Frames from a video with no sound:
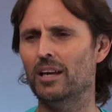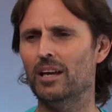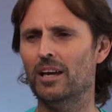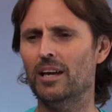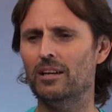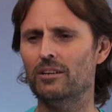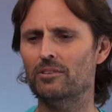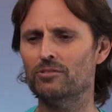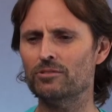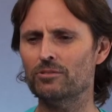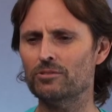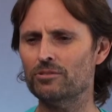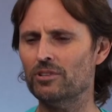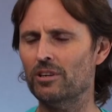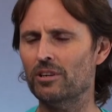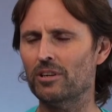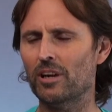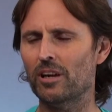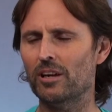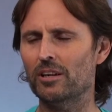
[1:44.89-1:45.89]
And it's
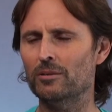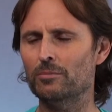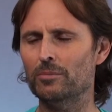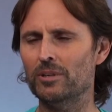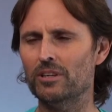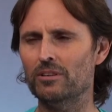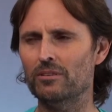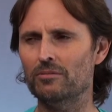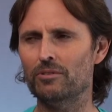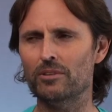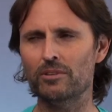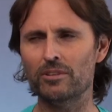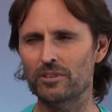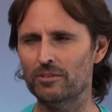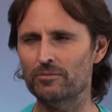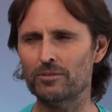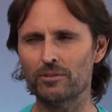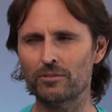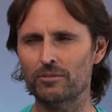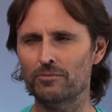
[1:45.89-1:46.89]
also going to be very
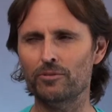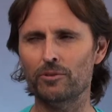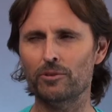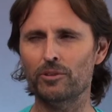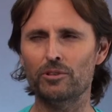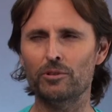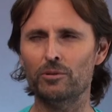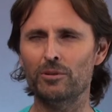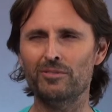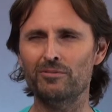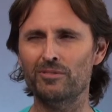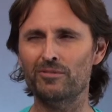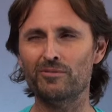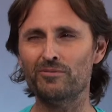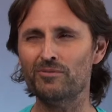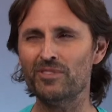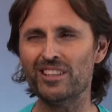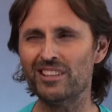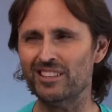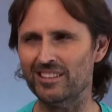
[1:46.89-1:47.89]
difficult for you to even
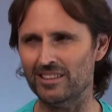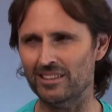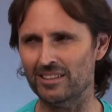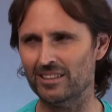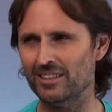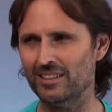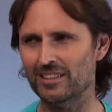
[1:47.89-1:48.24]
feel it,